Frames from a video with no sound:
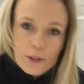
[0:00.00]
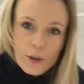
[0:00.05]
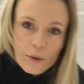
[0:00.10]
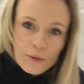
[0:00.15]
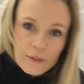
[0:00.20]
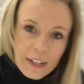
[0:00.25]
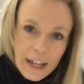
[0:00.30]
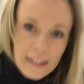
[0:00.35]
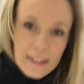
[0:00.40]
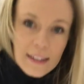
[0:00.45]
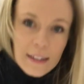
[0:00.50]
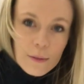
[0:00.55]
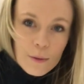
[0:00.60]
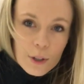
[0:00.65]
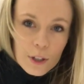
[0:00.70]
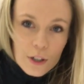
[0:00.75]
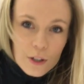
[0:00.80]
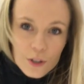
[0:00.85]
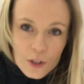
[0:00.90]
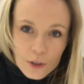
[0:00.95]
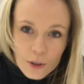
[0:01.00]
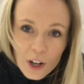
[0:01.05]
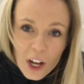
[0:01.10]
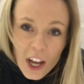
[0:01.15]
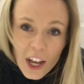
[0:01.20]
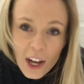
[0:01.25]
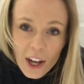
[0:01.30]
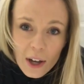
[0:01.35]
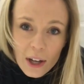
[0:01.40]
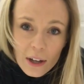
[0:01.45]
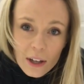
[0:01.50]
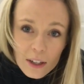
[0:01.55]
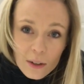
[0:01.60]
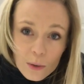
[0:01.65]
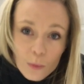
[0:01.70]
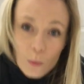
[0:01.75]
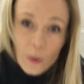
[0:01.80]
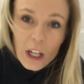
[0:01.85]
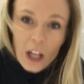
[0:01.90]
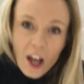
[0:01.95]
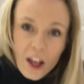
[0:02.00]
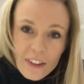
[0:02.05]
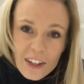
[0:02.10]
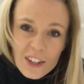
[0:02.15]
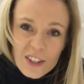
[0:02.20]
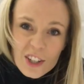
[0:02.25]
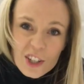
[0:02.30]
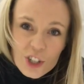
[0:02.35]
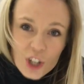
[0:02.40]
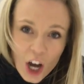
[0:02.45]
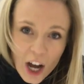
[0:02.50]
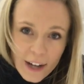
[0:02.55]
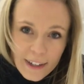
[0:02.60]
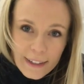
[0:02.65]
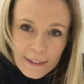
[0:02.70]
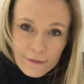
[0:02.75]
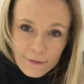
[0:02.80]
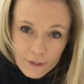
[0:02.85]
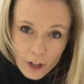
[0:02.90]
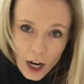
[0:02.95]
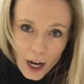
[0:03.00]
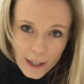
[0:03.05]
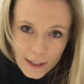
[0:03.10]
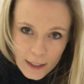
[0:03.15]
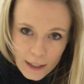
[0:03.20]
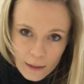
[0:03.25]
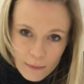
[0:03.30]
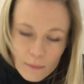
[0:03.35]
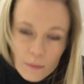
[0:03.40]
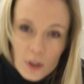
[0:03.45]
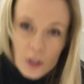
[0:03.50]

So the next thing we're gonna do, we call this the doggy froggy.